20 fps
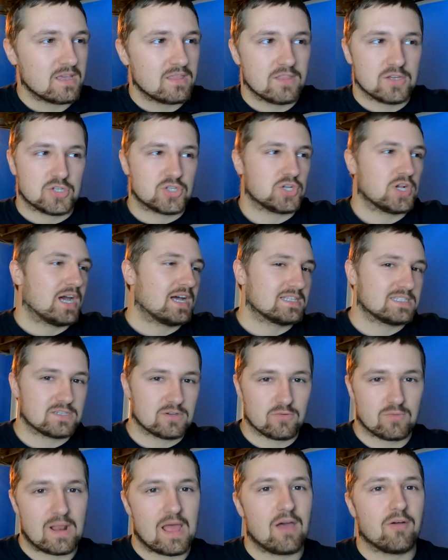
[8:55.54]
the shots
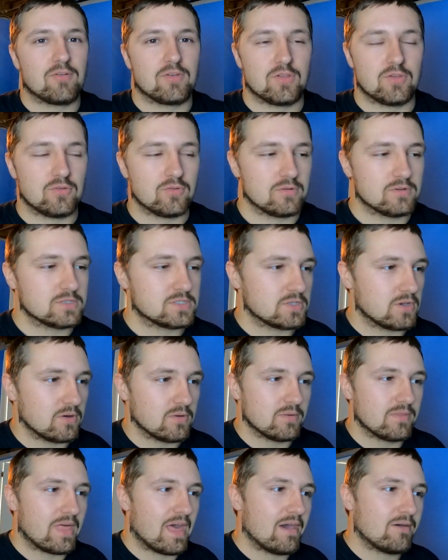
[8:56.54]
around you.
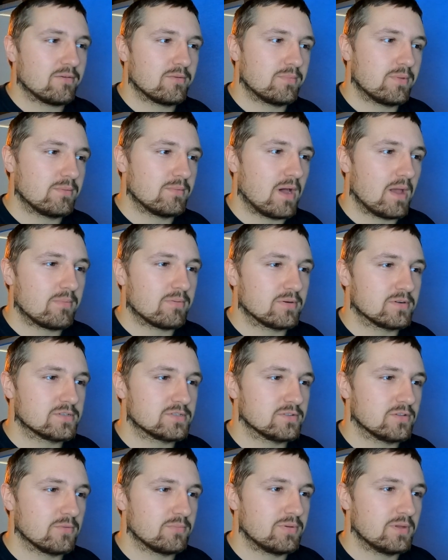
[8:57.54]
So that would be my
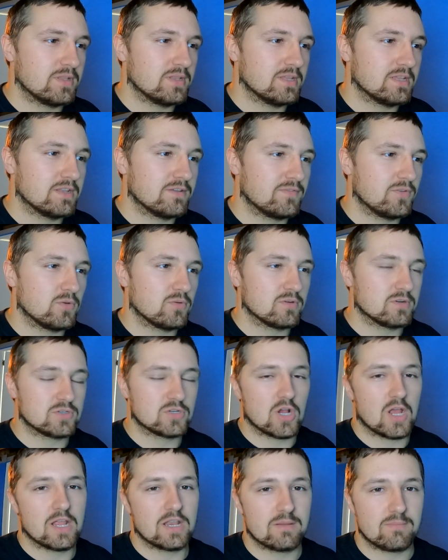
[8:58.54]
personal opinion if you were
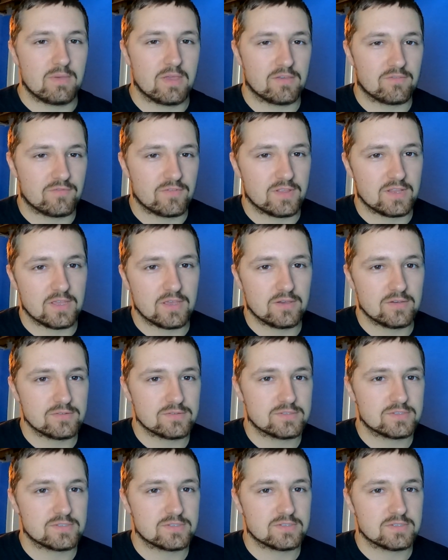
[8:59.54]
trying to make
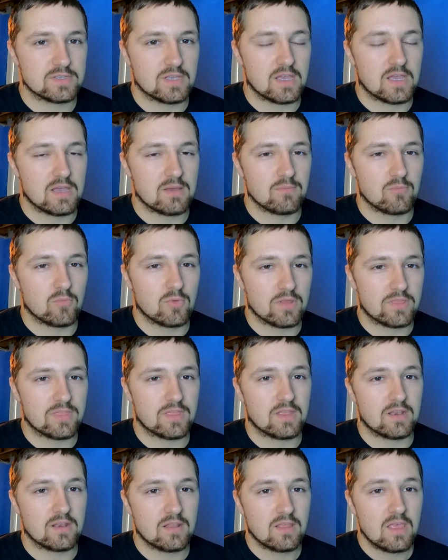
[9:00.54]
videos with
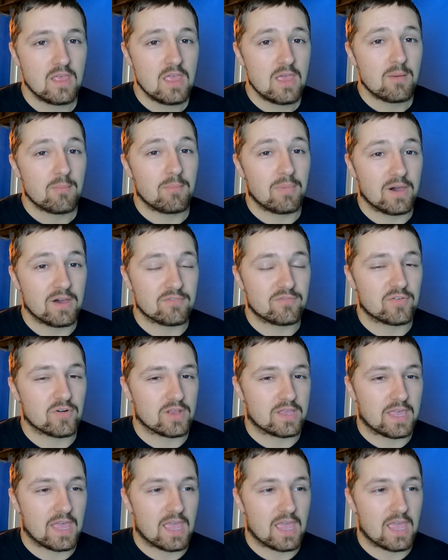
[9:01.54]
it. But for a